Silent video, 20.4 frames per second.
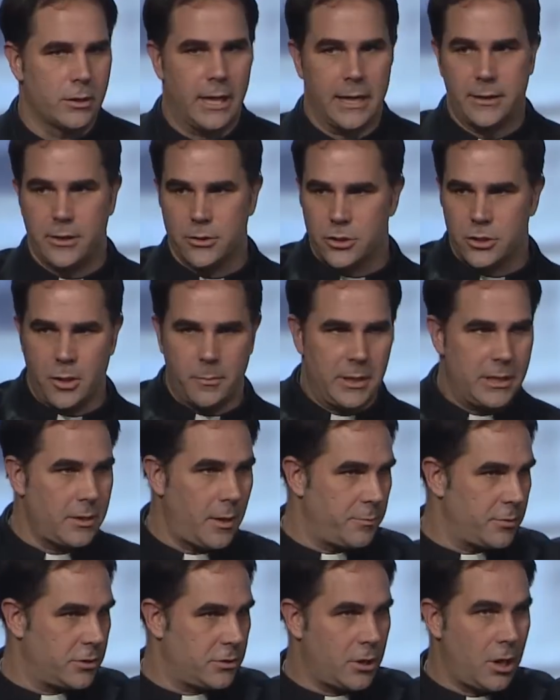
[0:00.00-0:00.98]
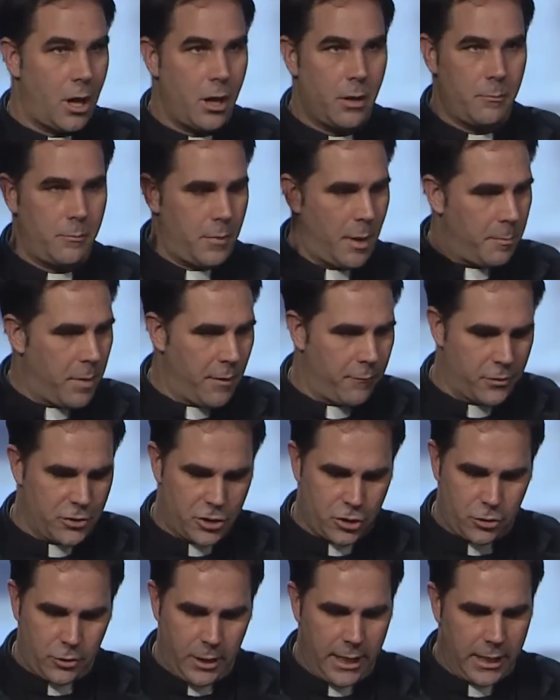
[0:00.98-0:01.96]
like there's somebody up above with
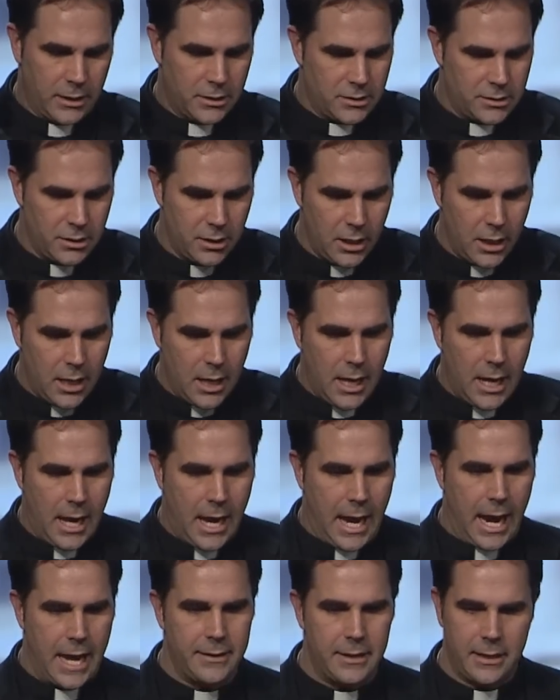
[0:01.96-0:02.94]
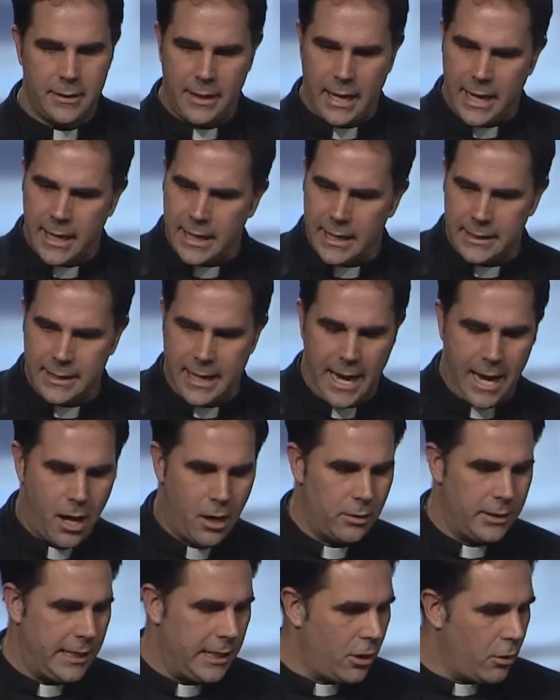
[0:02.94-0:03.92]
strings. And then they get
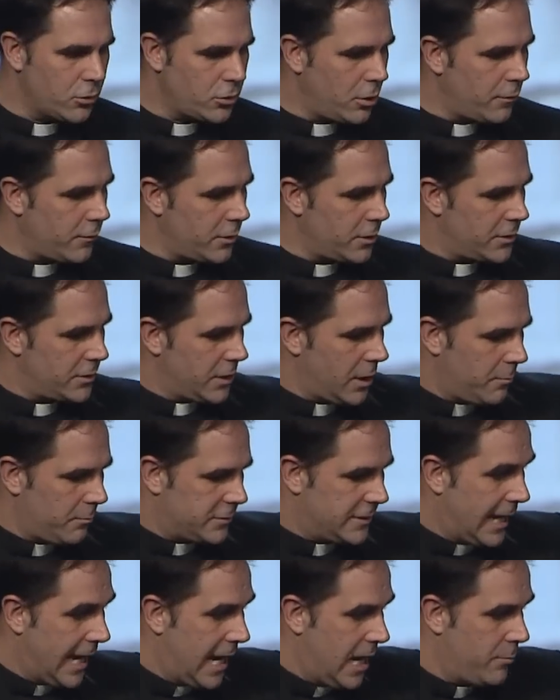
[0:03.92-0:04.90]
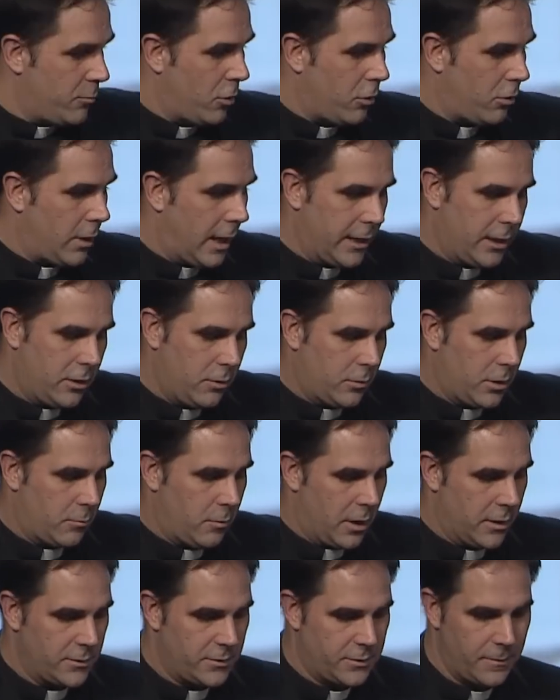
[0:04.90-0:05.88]
down, he goes over to some table, I didn't know what it
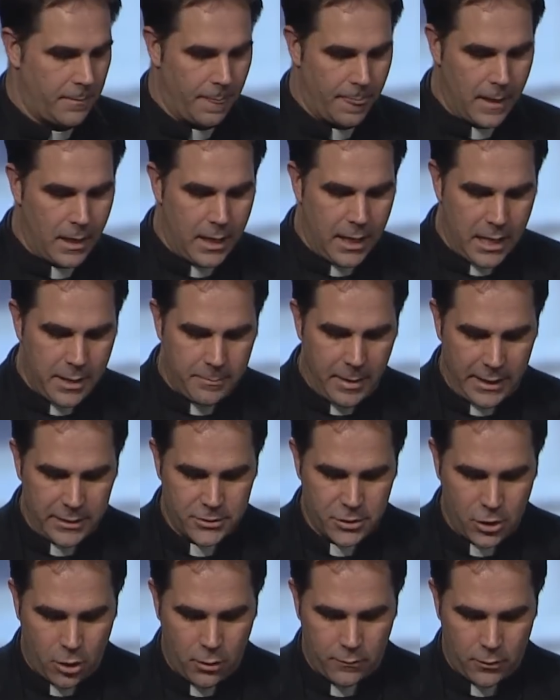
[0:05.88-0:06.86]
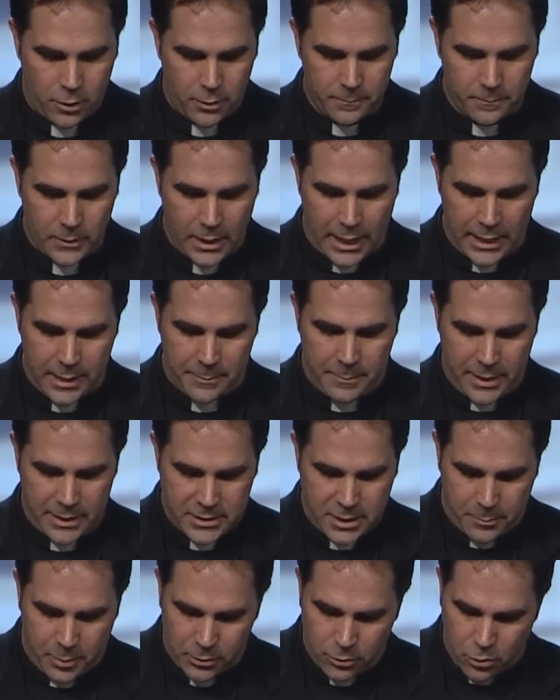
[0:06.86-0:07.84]
was. He bends over, and he picks
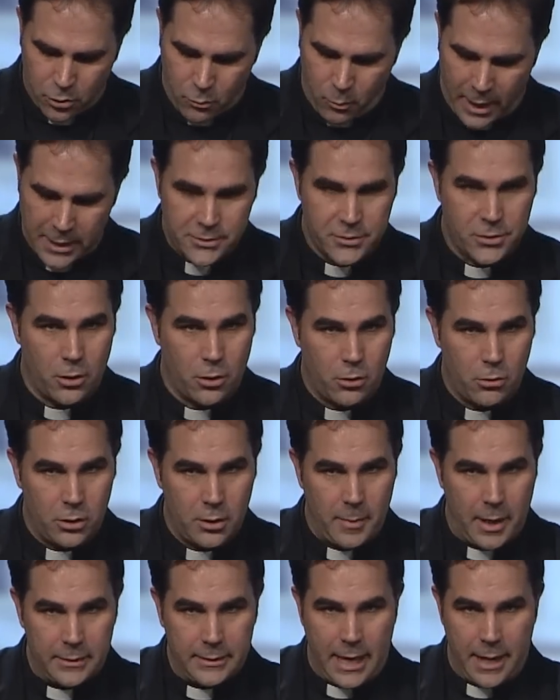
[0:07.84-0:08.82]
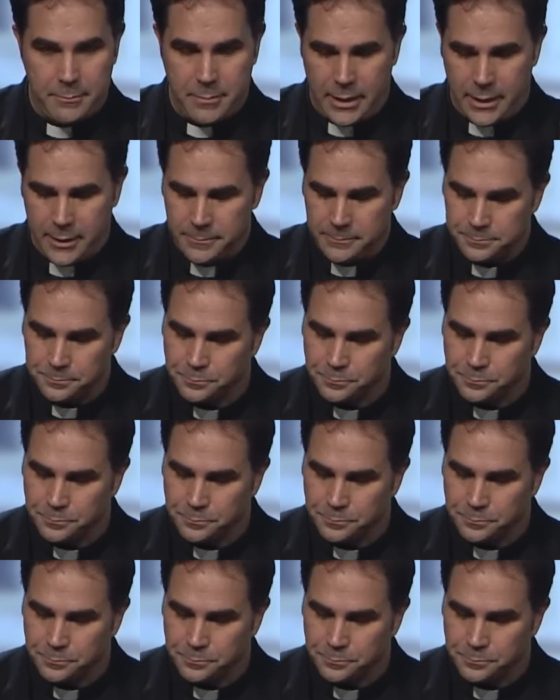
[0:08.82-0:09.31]
up a little white circle about that big.